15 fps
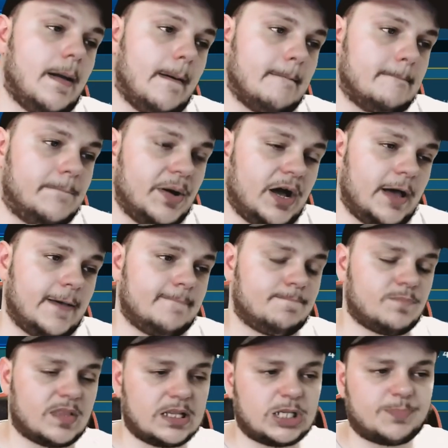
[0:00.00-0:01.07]
But
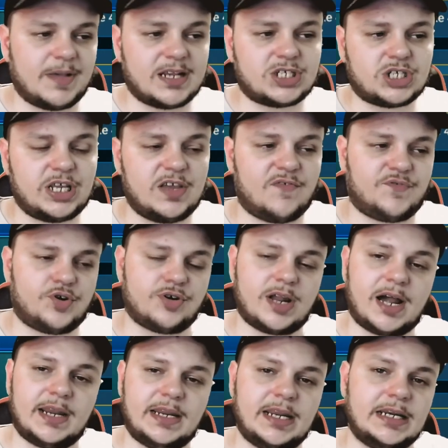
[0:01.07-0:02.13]
especially if you're
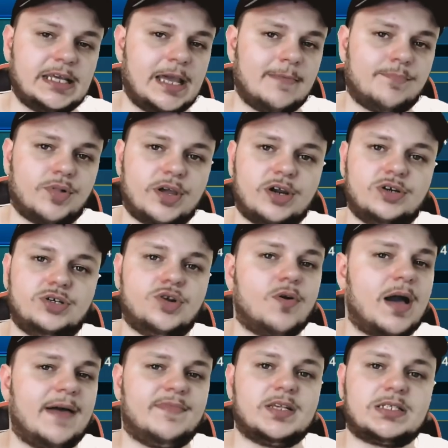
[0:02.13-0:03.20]
not an in-game player and you don't
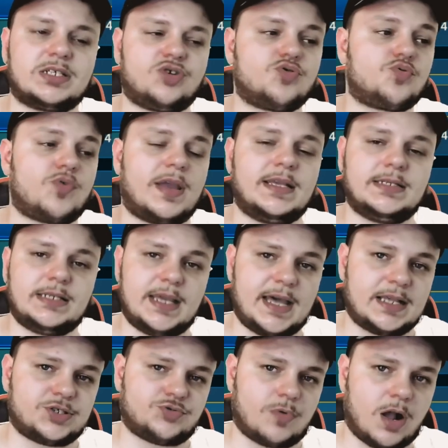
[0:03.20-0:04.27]
have this crazy
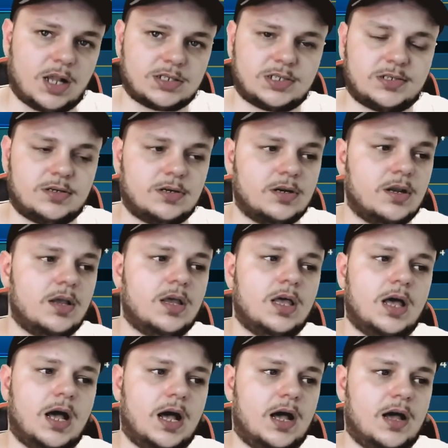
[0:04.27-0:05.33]
ass roster
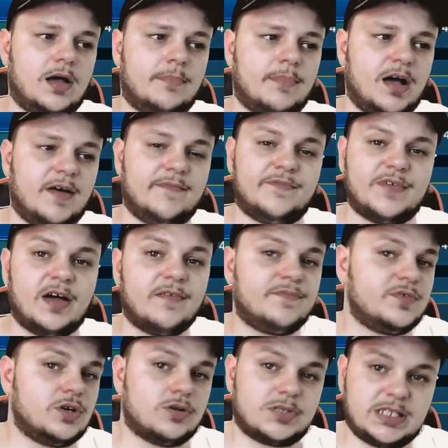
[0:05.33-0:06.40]
of
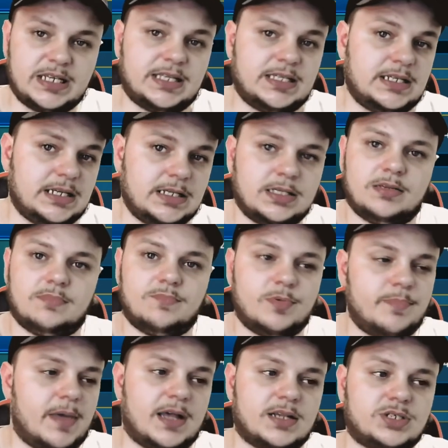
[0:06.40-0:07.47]
60s and with
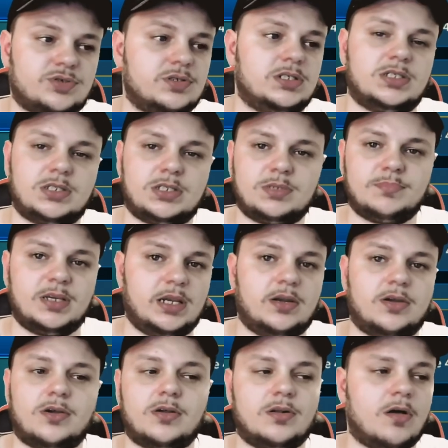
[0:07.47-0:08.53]
masteries and some
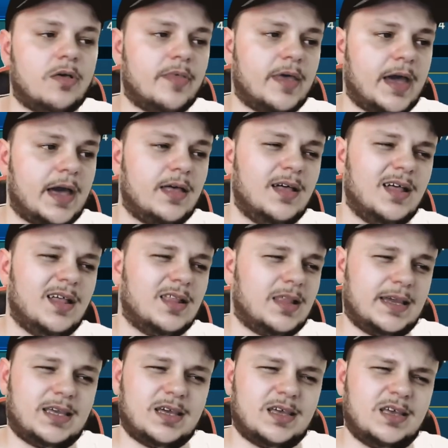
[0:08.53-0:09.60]
gear and all that,
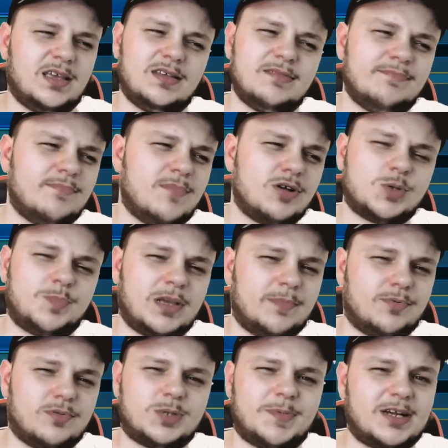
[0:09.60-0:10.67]
like, most
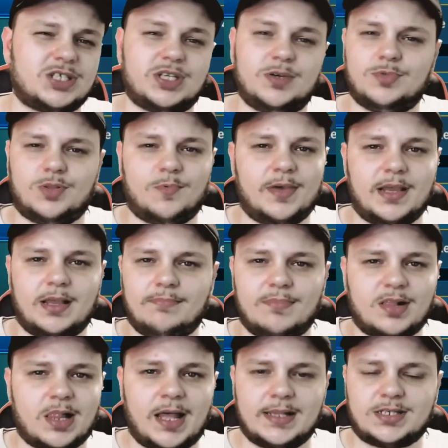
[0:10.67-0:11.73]
people, especially with the way
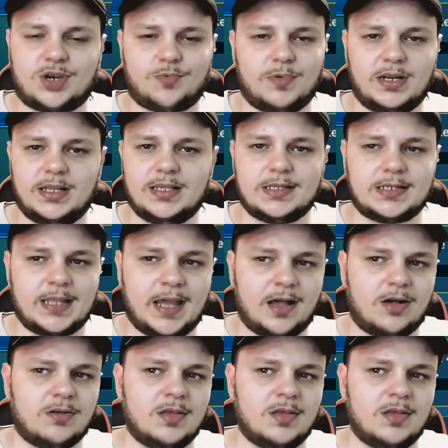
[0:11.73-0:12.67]
classic arena is now,